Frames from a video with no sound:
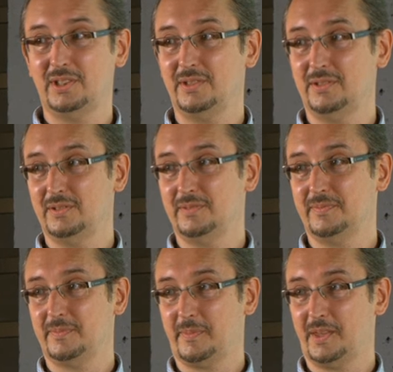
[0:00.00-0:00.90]
than
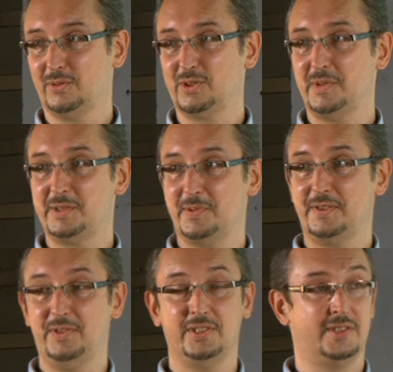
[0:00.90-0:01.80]
it in general is
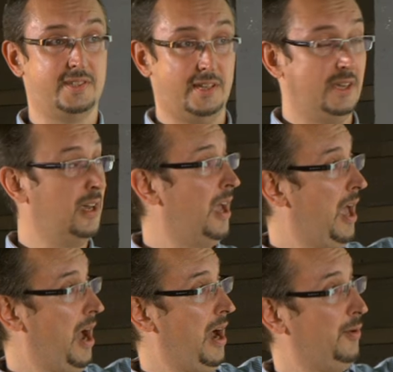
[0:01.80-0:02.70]
very
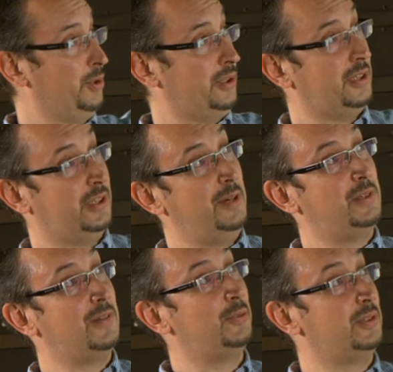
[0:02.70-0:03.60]
difficult, and
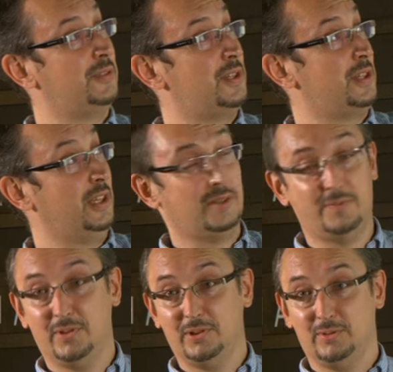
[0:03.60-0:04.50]
you need to have
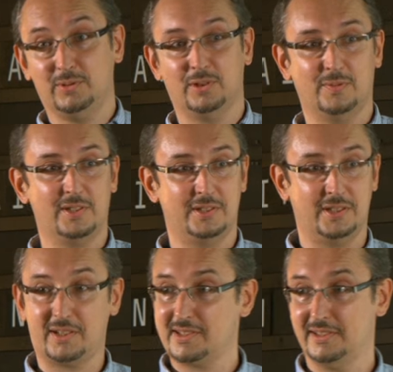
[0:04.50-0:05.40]
specific knowledge.
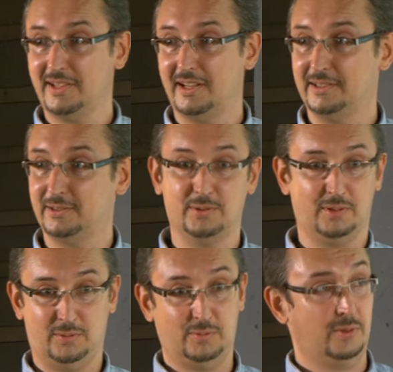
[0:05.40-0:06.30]
But the cryptocurrency
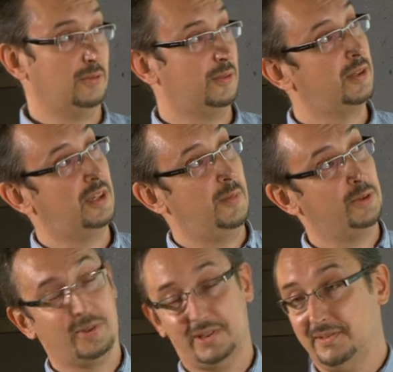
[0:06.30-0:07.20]
movement against
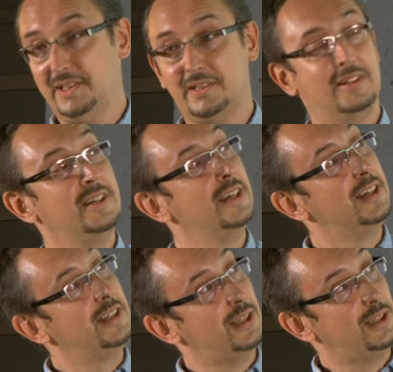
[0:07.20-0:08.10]
this background, it
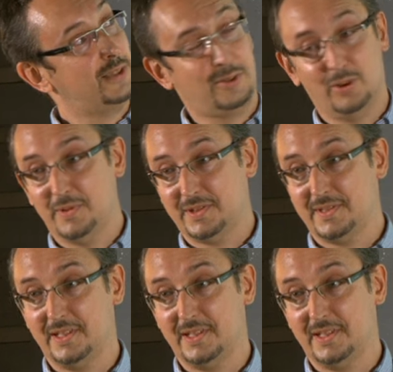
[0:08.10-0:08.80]
looks irrational.